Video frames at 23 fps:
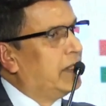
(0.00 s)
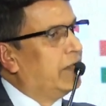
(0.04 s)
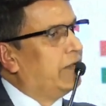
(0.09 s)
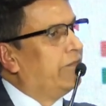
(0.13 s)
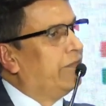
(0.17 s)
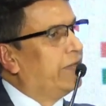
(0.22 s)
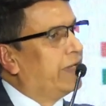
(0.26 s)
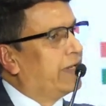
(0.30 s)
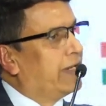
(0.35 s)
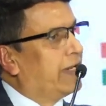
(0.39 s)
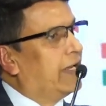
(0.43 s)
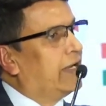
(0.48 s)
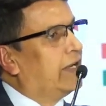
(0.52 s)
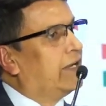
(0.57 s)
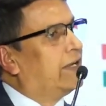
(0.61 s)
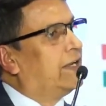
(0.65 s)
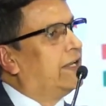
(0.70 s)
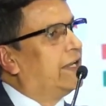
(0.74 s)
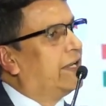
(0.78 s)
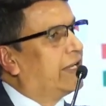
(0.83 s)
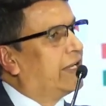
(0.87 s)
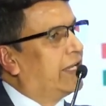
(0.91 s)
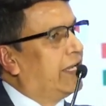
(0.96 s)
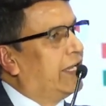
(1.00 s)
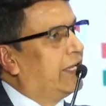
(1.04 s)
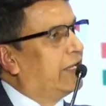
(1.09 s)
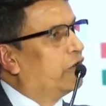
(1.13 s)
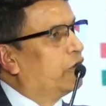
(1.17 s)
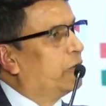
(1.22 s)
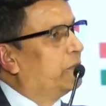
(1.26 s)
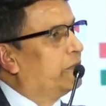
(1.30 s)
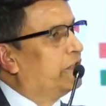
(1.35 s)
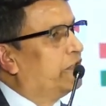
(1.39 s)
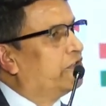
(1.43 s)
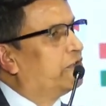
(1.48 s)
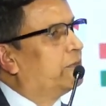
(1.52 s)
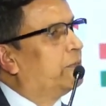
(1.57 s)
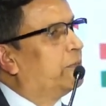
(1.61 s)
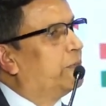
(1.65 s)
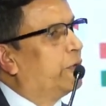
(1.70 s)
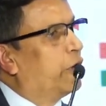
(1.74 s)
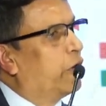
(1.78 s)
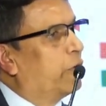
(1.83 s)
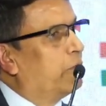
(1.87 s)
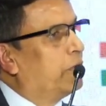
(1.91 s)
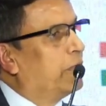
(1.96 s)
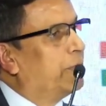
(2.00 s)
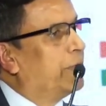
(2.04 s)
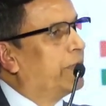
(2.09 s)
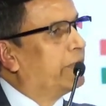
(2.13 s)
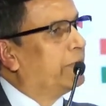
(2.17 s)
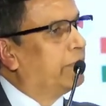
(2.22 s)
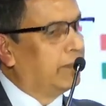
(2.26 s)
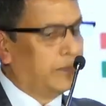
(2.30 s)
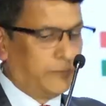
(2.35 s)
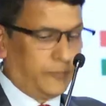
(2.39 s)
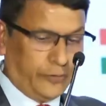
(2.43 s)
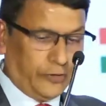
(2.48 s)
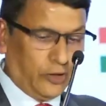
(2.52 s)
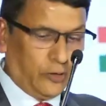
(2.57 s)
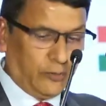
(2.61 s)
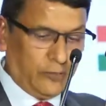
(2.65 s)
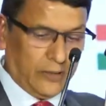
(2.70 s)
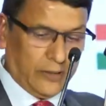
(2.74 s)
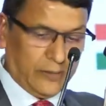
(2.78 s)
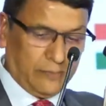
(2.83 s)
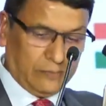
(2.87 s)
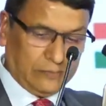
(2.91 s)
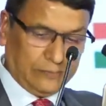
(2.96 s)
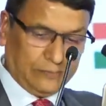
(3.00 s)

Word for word: we can take care of this problem problem.